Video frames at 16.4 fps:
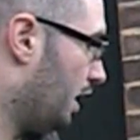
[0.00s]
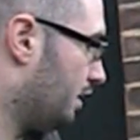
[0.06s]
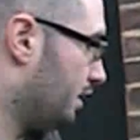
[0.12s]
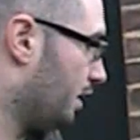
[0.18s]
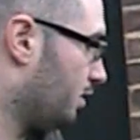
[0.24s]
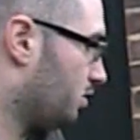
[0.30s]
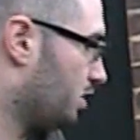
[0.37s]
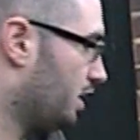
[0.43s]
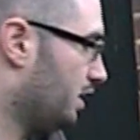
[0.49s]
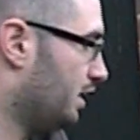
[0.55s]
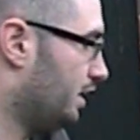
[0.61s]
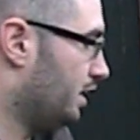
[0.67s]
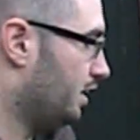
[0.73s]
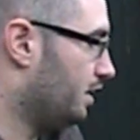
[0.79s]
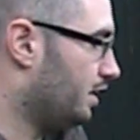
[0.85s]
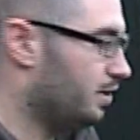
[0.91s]
Now,
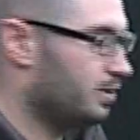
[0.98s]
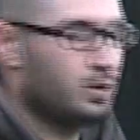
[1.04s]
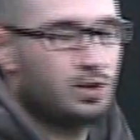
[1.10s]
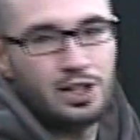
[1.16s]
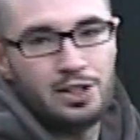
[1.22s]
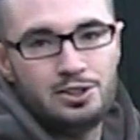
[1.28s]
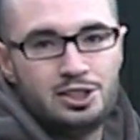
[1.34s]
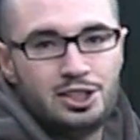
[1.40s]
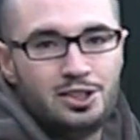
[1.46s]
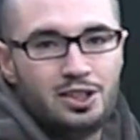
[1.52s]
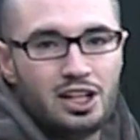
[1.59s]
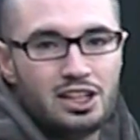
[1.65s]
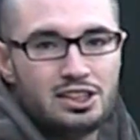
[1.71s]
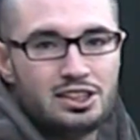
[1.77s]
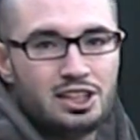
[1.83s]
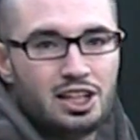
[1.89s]
clearly neither of those two
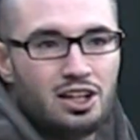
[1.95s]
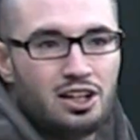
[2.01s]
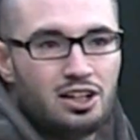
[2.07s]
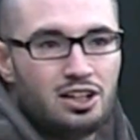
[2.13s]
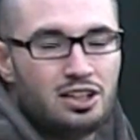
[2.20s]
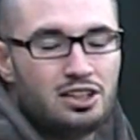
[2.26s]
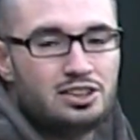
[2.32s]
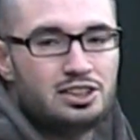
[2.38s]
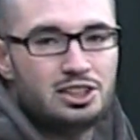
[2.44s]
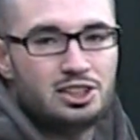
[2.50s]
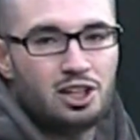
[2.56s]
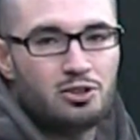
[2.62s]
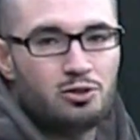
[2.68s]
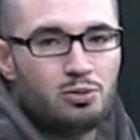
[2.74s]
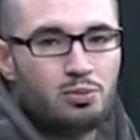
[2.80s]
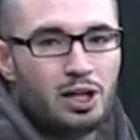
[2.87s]
guns are
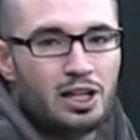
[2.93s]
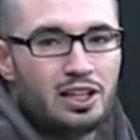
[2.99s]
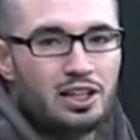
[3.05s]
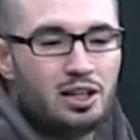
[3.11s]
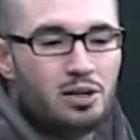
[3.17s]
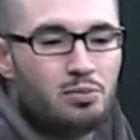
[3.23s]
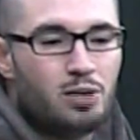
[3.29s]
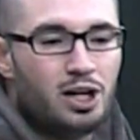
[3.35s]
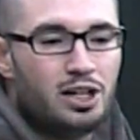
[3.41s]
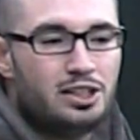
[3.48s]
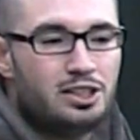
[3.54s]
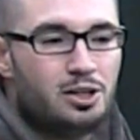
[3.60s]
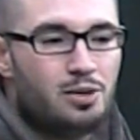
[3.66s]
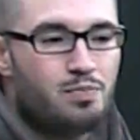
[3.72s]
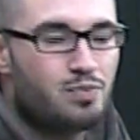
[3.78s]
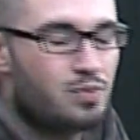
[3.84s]
designed with plinking in mind,
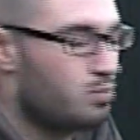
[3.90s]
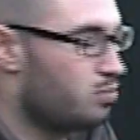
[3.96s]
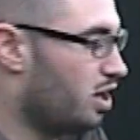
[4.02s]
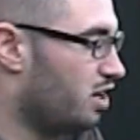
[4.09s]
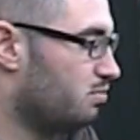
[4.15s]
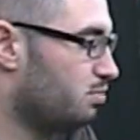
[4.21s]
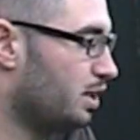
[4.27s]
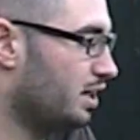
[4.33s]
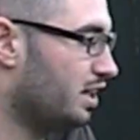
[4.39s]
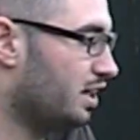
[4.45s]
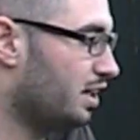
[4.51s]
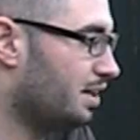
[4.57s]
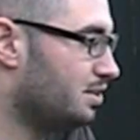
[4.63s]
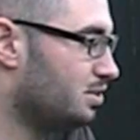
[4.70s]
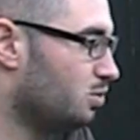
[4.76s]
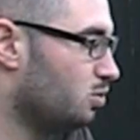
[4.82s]
but if
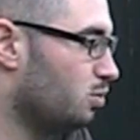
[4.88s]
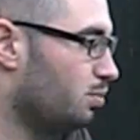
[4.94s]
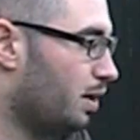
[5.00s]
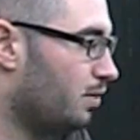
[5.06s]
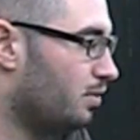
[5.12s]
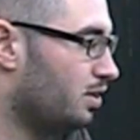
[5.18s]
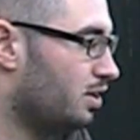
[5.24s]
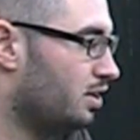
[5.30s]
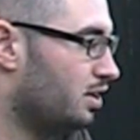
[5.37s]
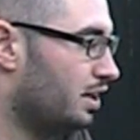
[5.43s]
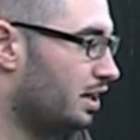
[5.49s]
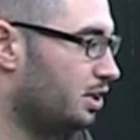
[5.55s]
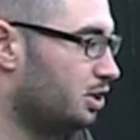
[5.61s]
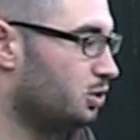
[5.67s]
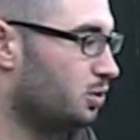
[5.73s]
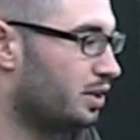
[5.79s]
plinking is all about
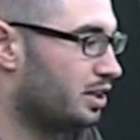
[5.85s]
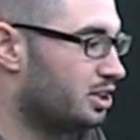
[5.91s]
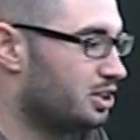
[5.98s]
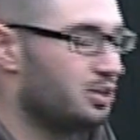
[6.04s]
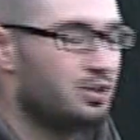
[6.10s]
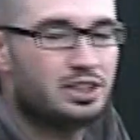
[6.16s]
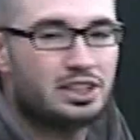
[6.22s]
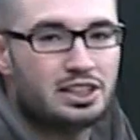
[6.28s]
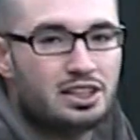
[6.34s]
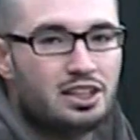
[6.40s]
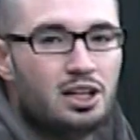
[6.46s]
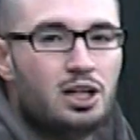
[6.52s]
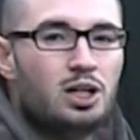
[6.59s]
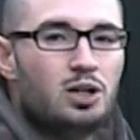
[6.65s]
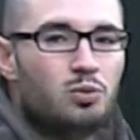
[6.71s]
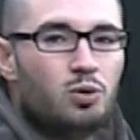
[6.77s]
enjoying shooting,
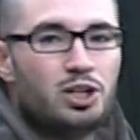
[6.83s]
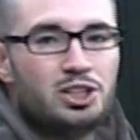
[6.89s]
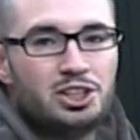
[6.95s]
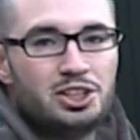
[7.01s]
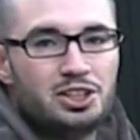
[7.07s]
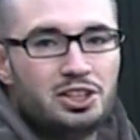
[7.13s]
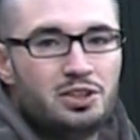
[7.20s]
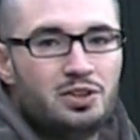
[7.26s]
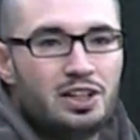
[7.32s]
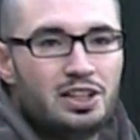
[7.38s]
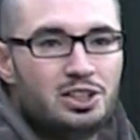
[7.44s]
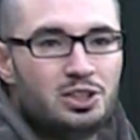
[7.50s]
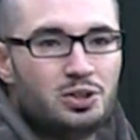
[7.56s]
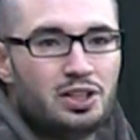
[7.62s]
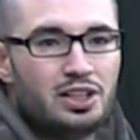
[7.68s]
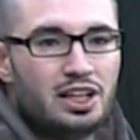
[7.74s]
why shouldn't you
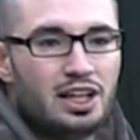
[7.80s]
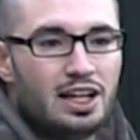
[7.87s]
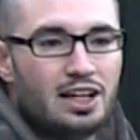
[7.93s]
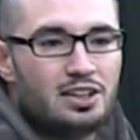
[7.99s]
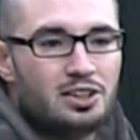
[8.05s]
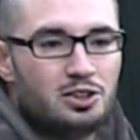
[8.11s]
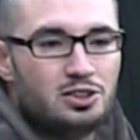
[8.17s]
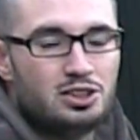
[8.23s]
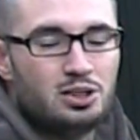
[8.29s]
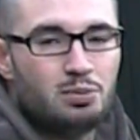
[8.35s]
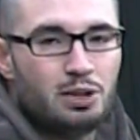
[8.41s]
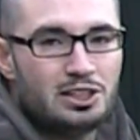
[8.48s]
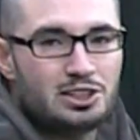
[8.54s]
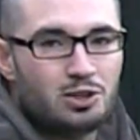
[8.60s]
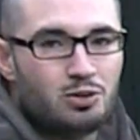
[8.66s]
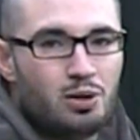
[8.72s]
enjoy that using the
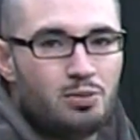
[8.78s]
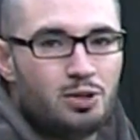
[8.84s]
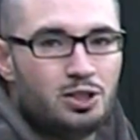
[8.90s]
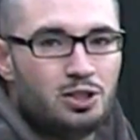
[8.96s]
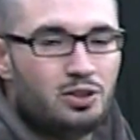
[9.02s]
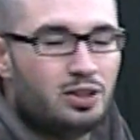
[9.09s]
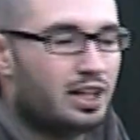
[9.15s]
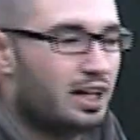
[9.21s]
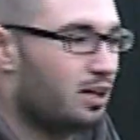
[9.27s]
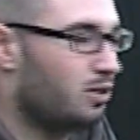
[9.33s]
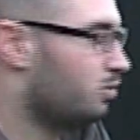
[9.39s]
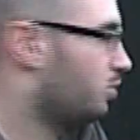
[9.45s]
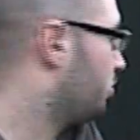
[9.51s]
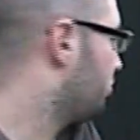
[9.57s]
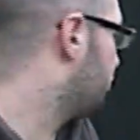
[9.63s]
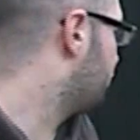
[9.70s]
best equipment you can get hold
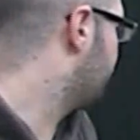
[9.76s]
of?